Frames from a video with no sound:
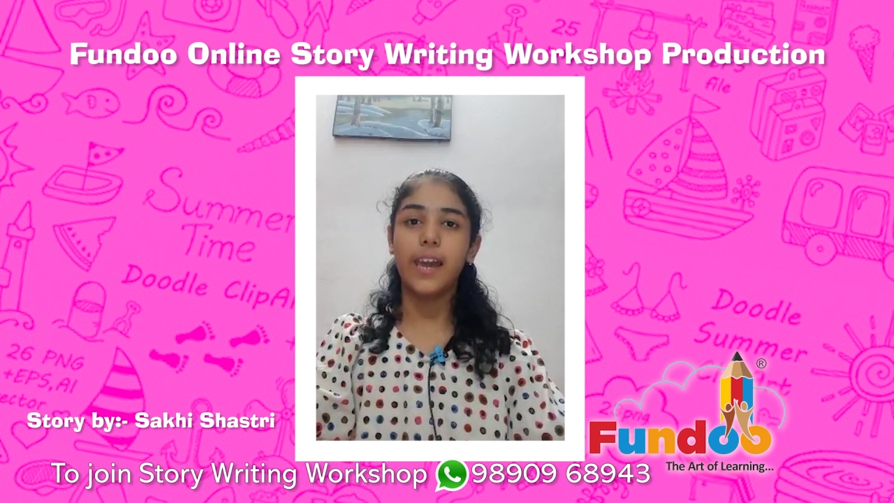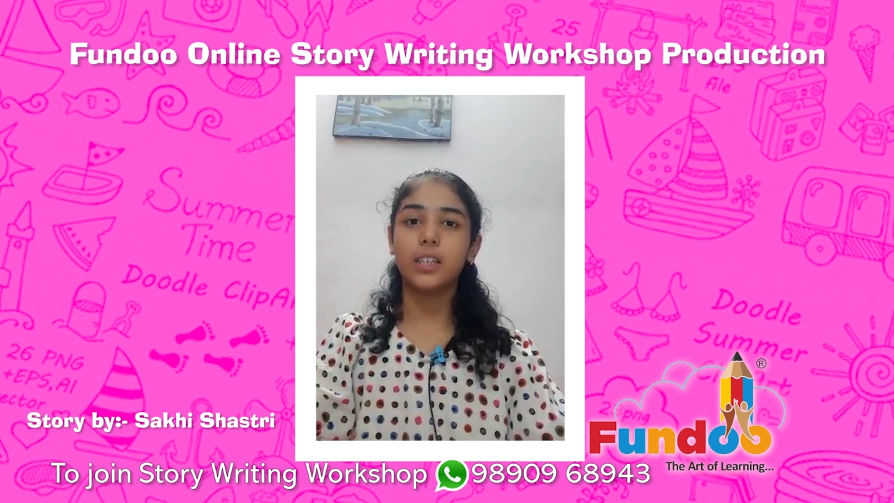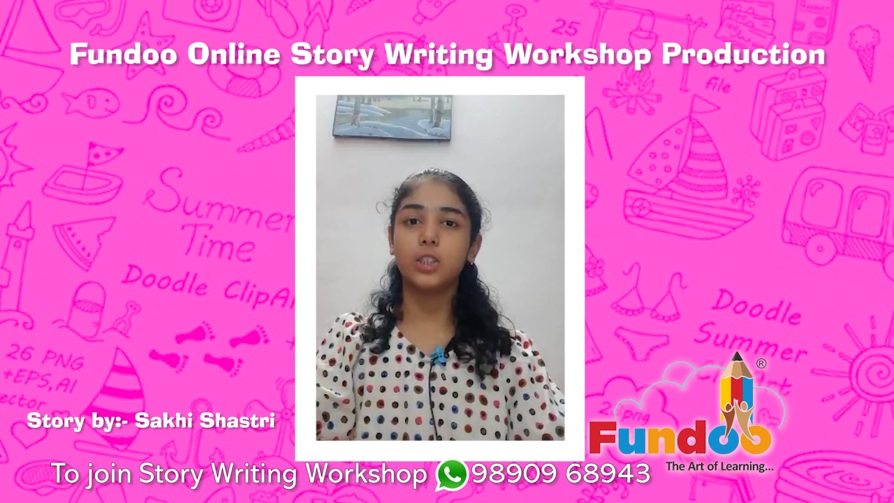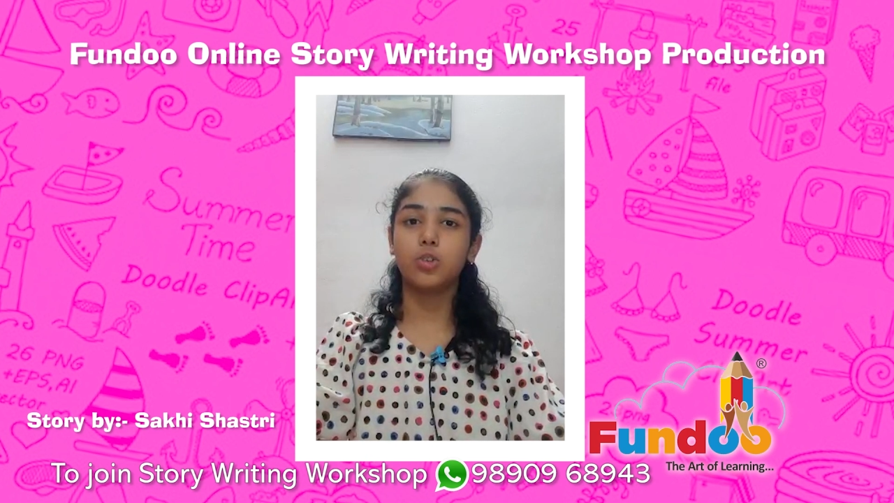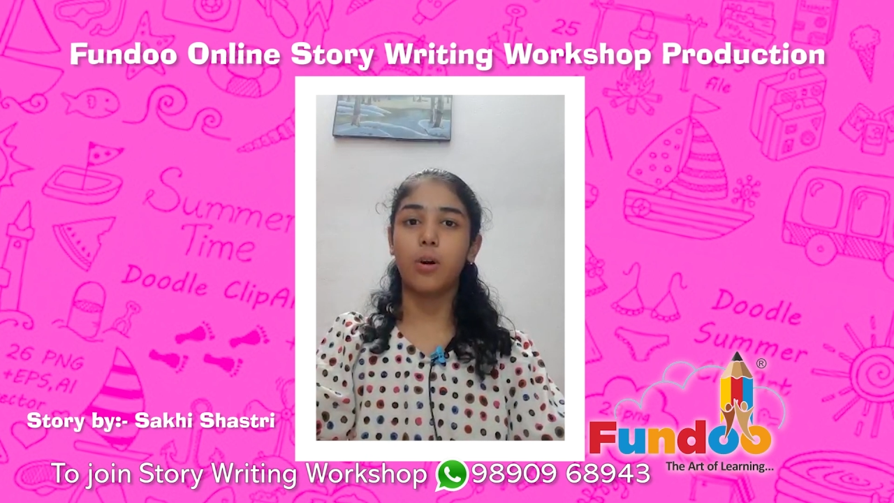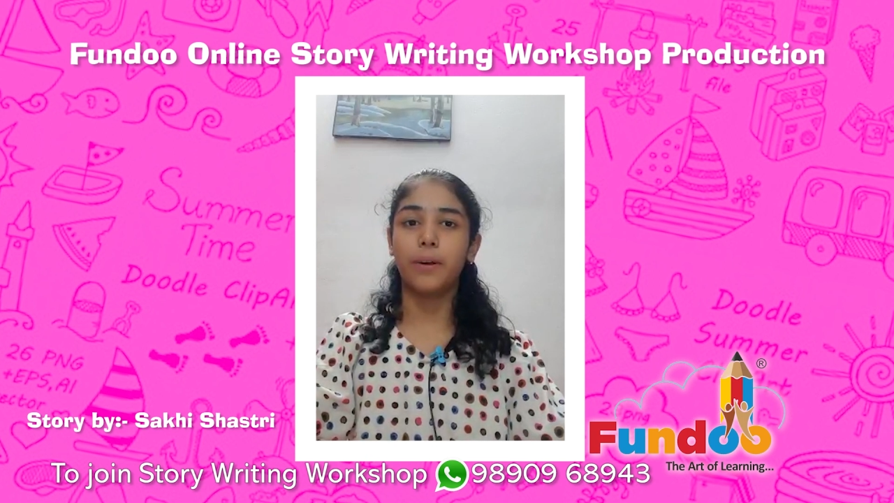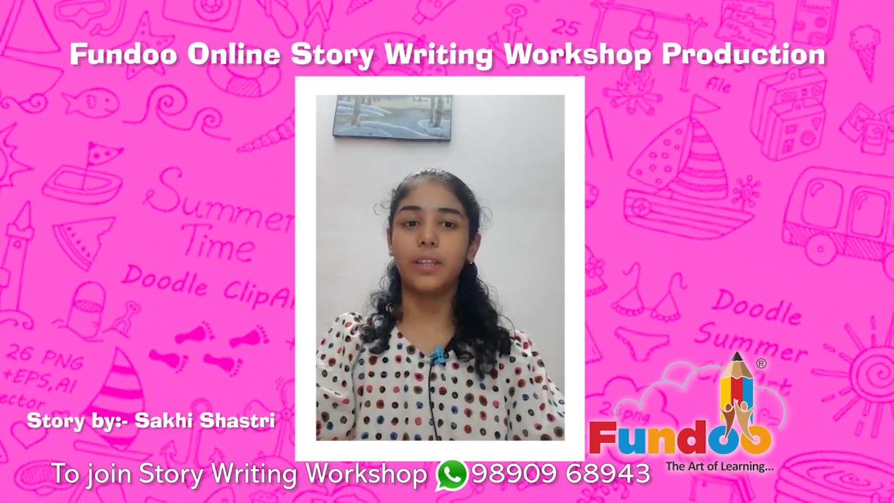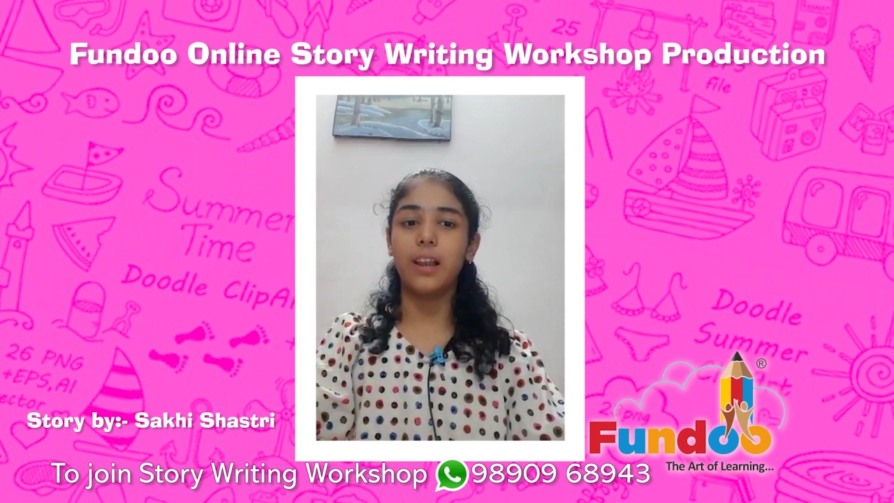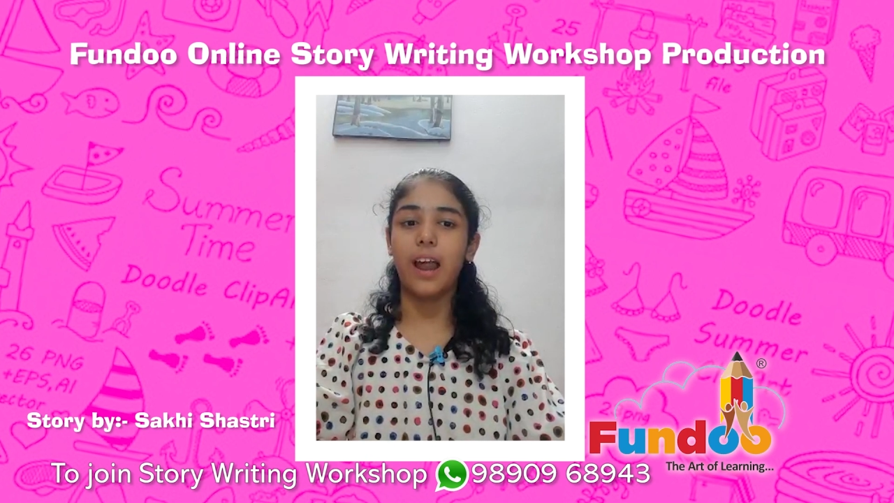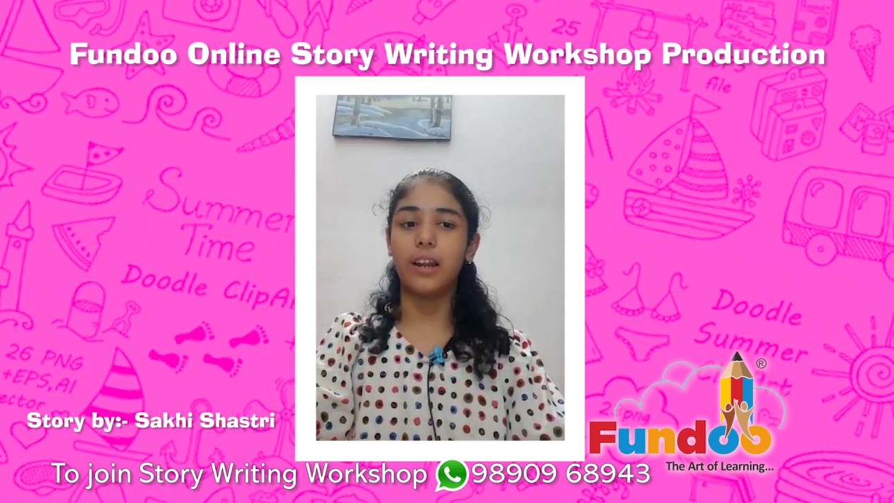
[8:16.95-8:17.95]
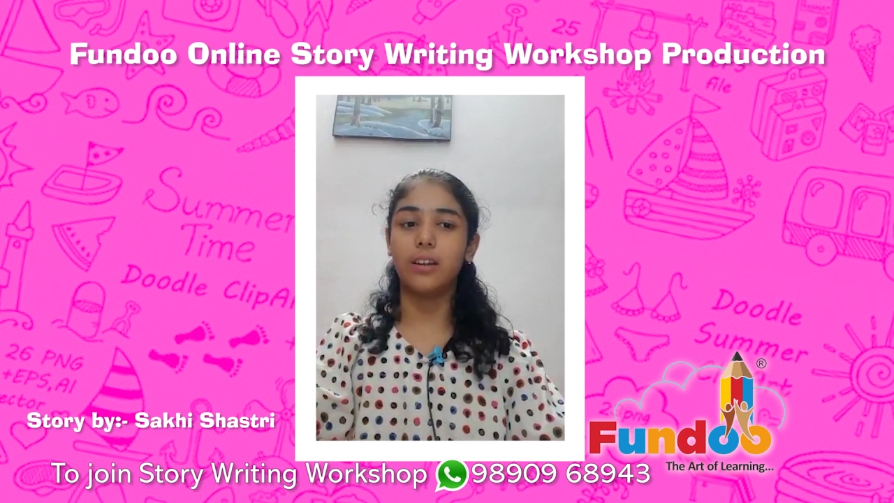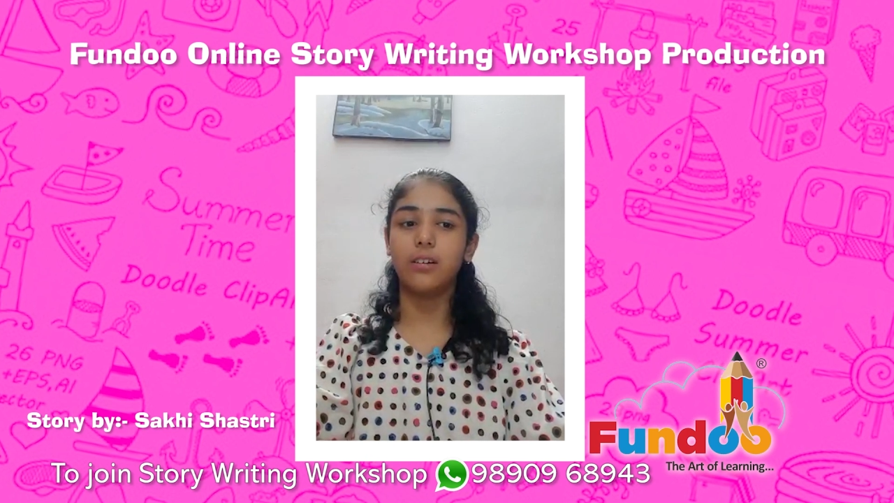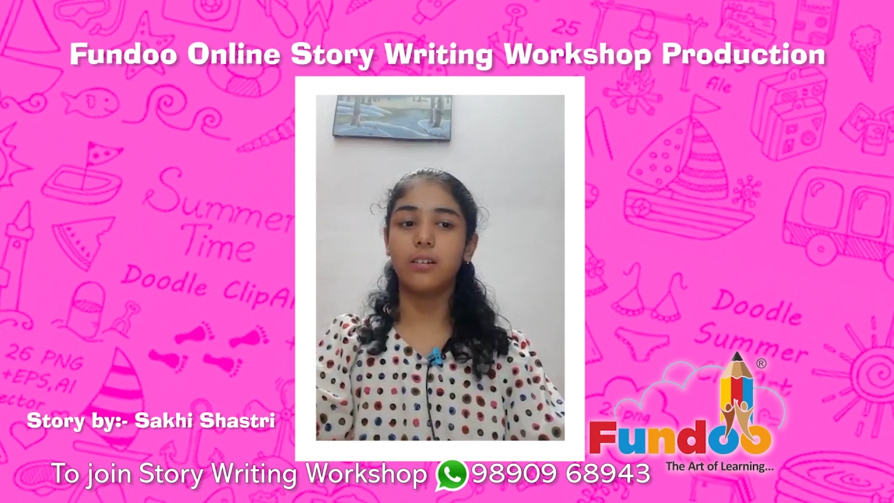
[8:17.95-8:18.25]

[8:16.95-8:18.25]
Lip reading: us to our motherland.